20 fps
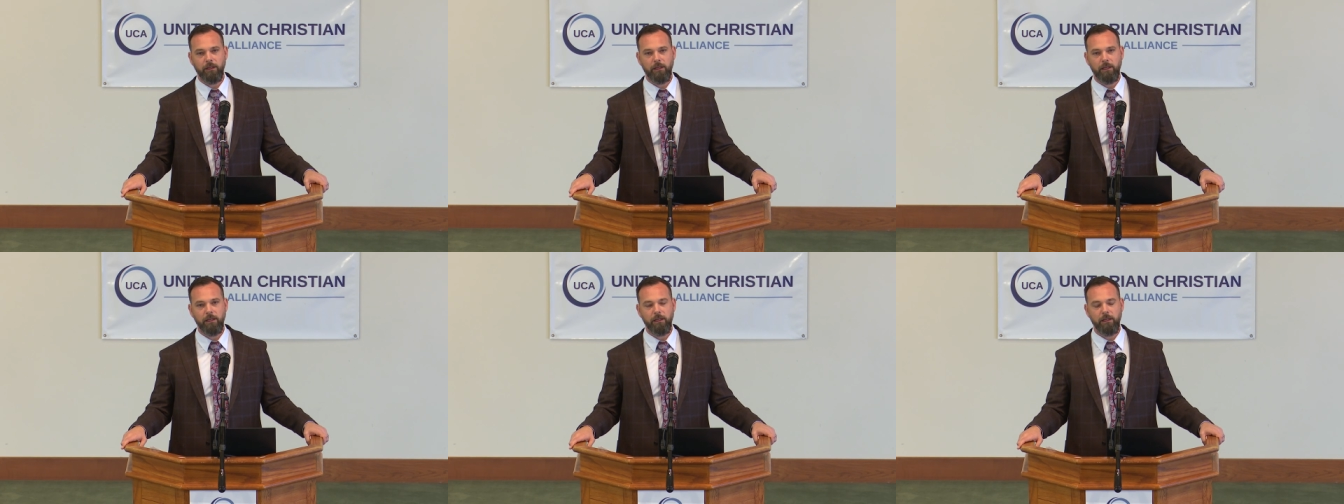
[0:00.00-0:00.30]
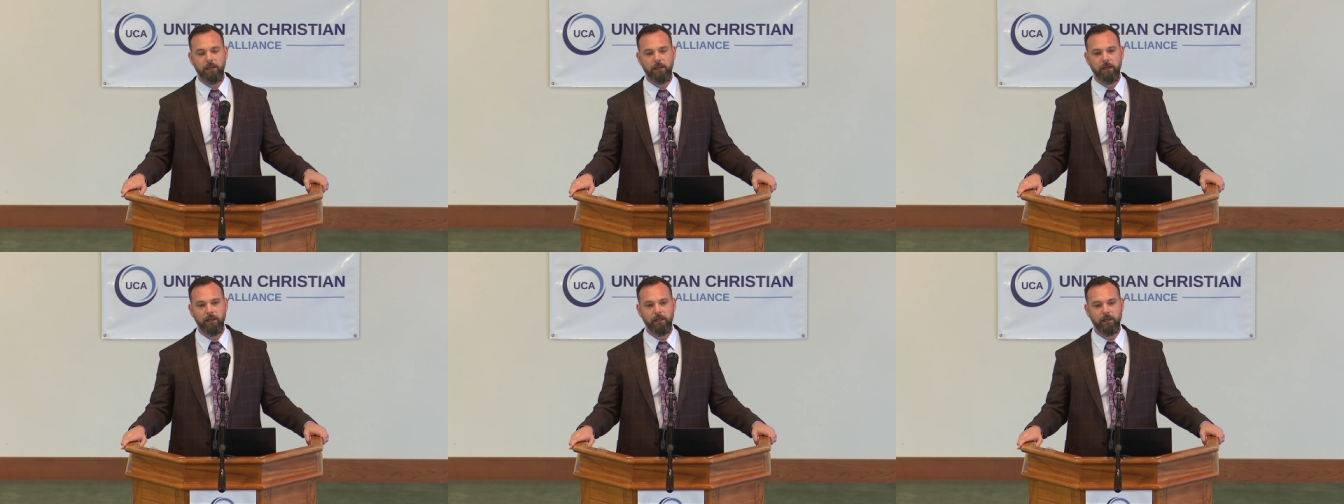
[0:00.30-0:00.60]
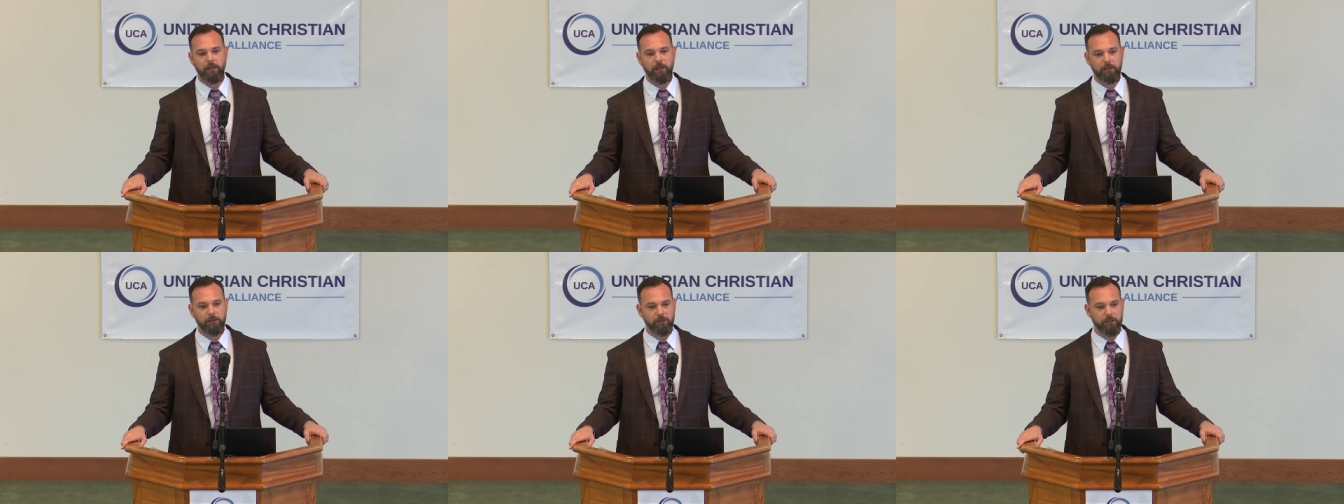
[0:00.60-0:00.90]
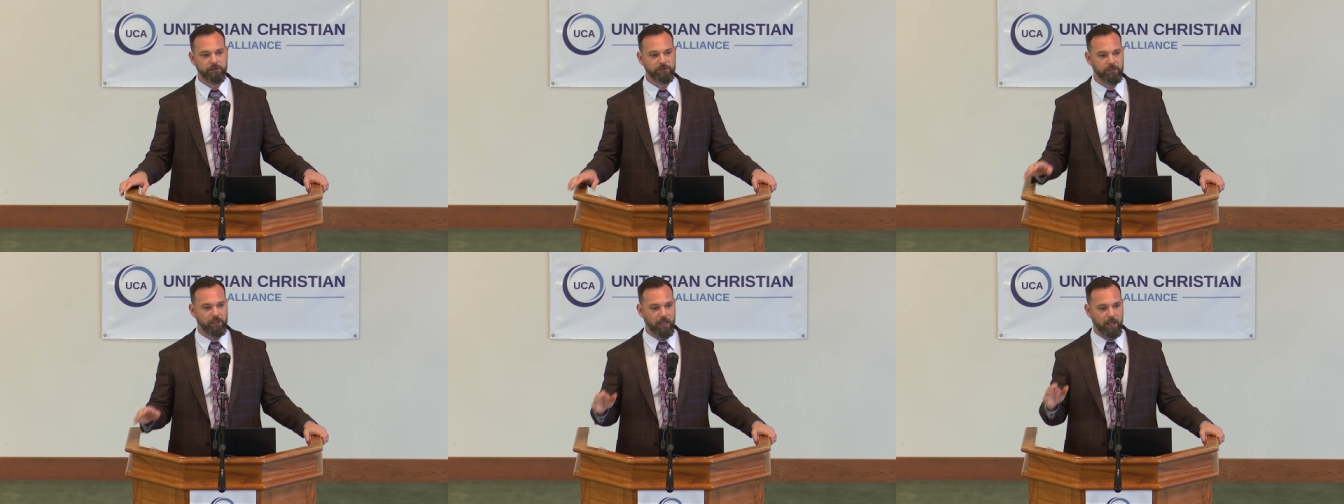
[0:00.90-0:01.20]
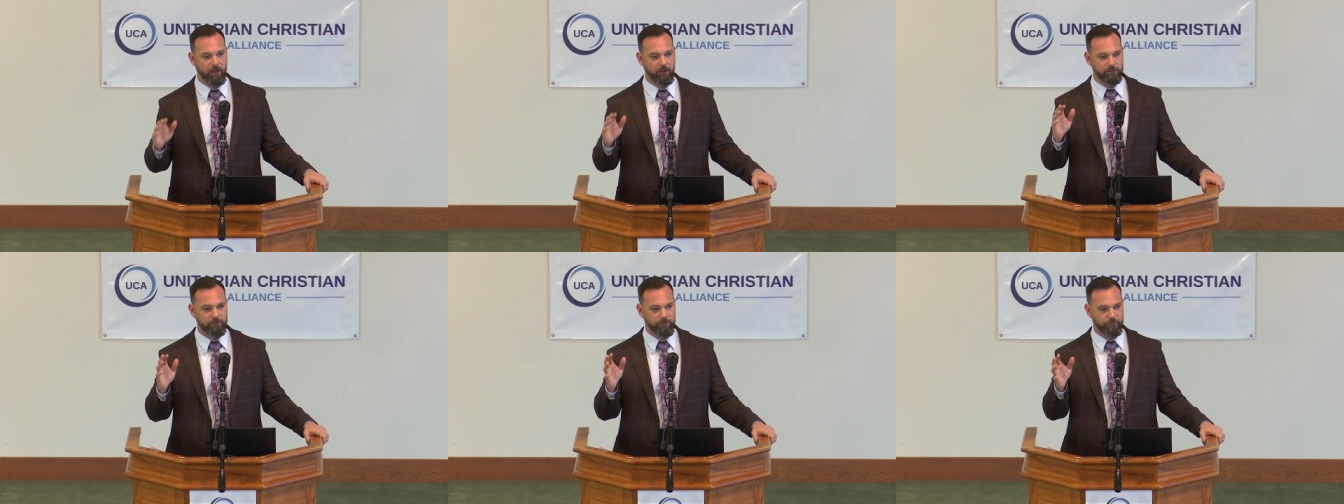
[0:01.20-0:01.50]
he, in it, he listed
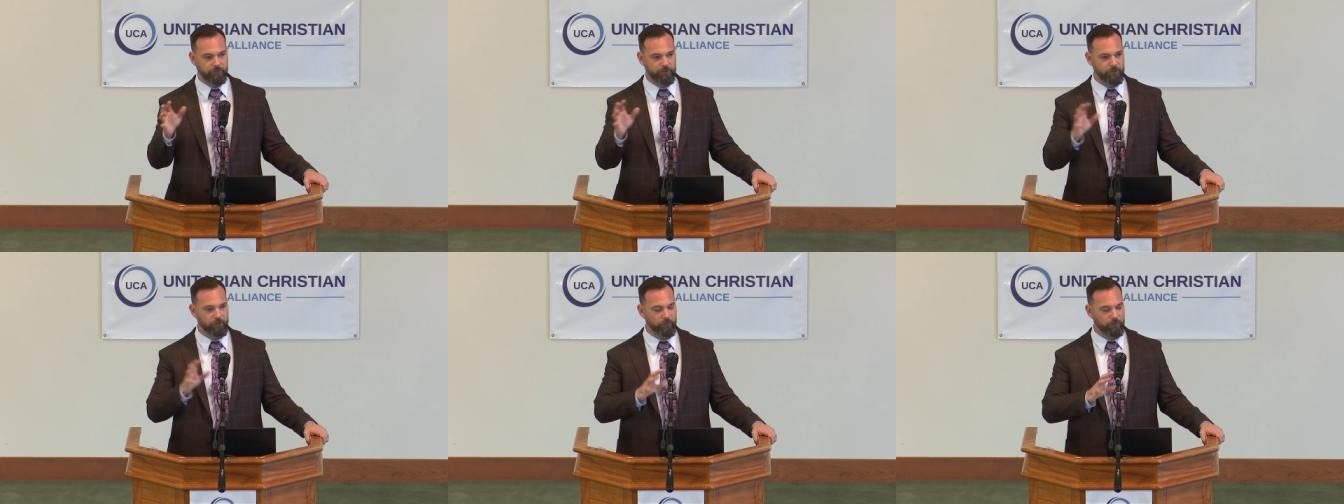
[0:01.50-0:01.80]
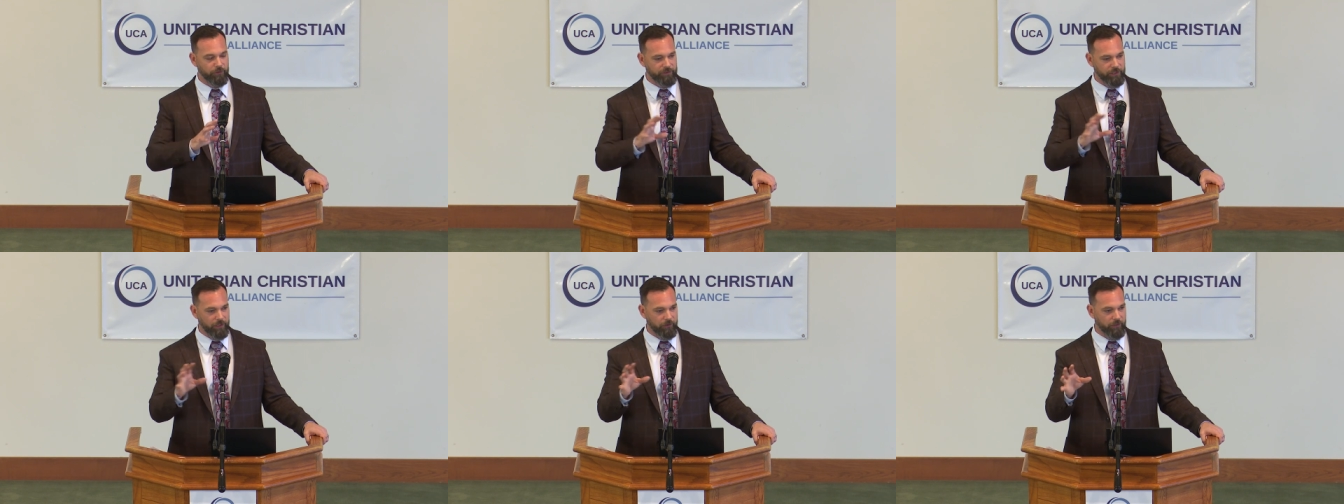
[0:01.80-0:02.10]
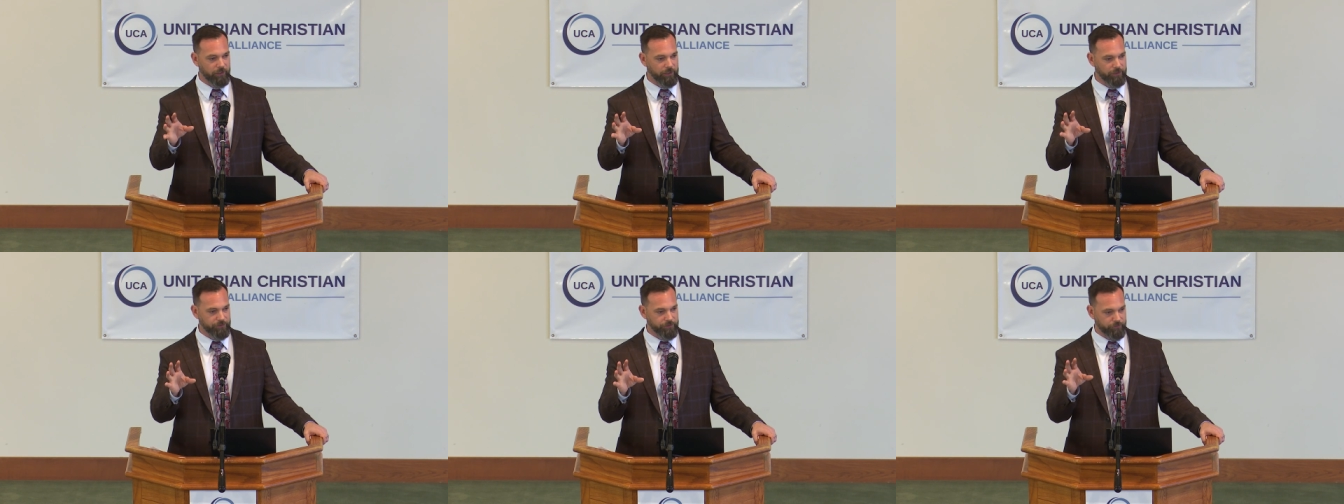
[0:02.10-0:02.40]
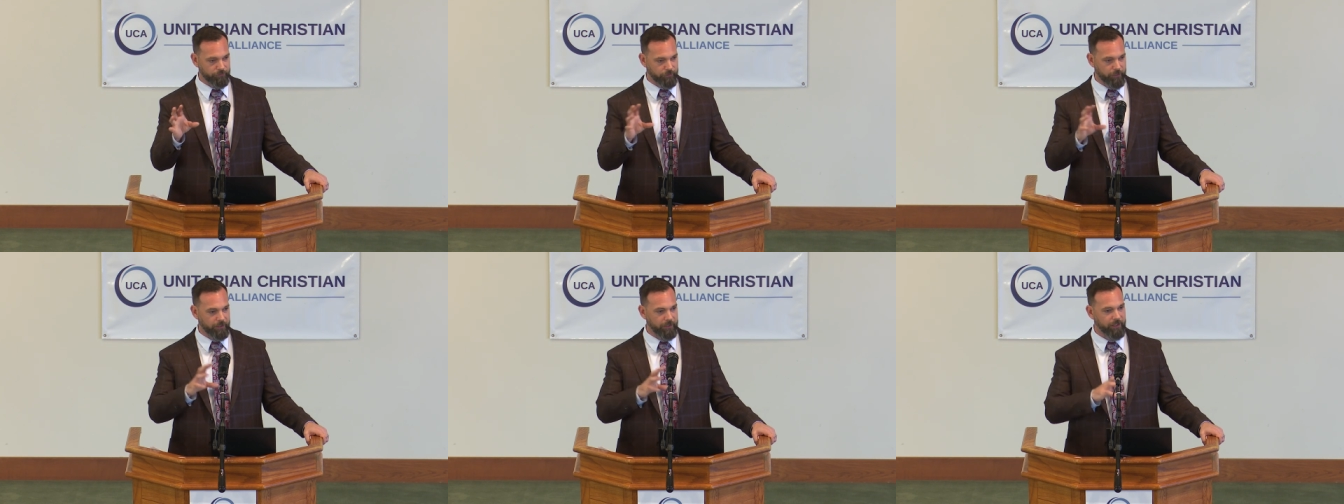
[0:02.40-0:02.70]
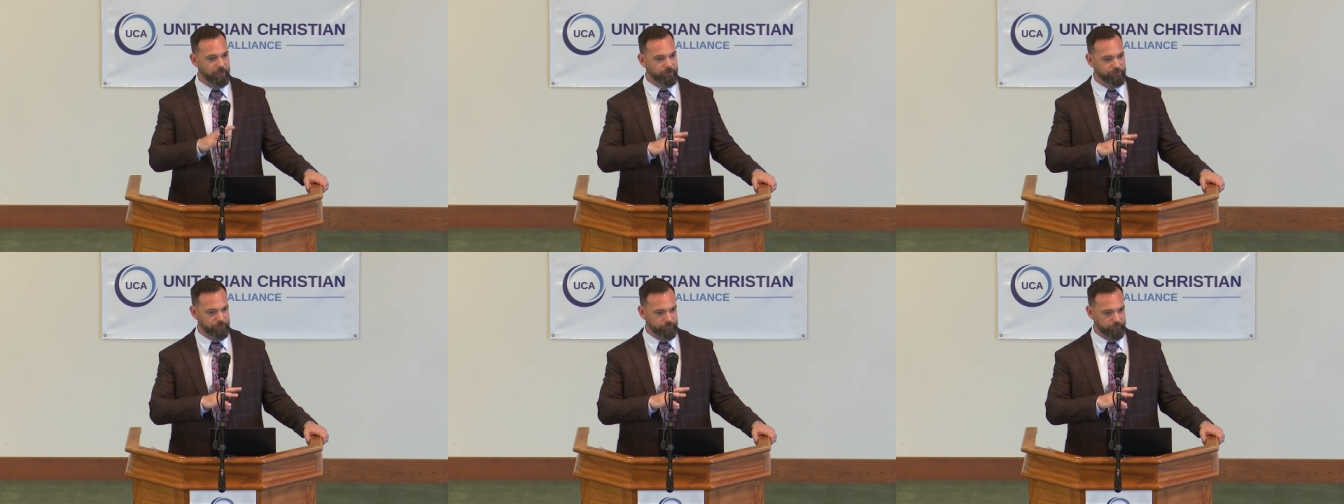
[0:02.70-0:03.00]
out different Unitarians throughout
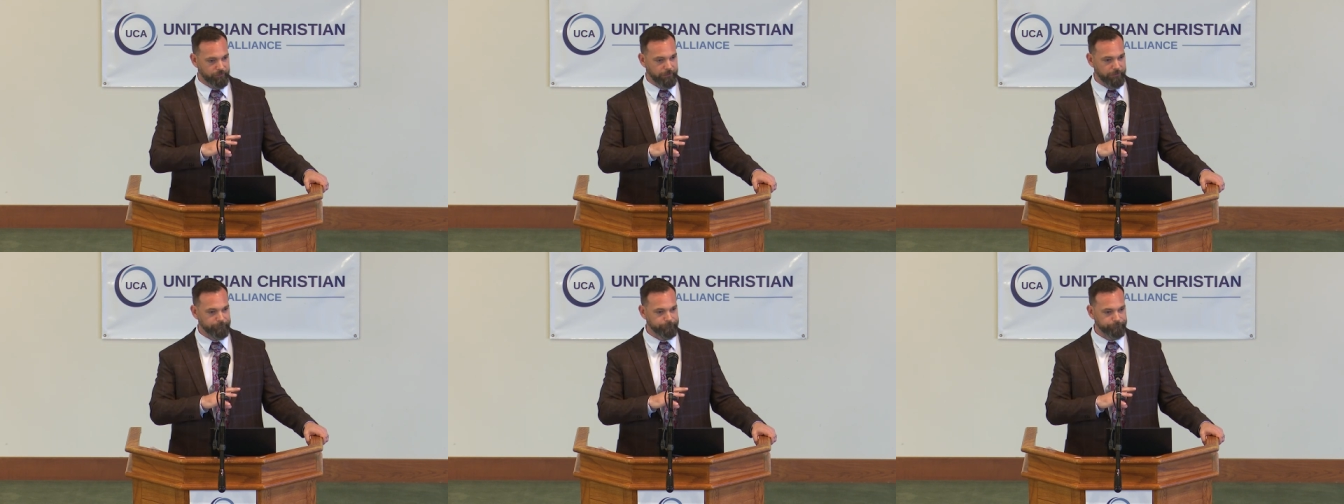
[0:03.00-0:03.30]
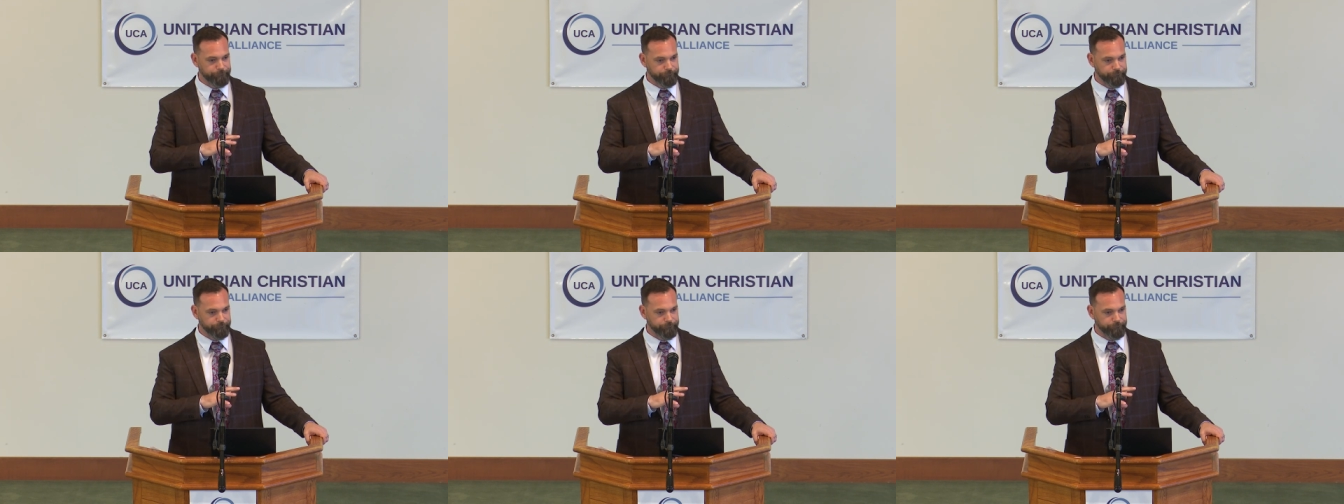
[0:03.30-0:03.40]
history.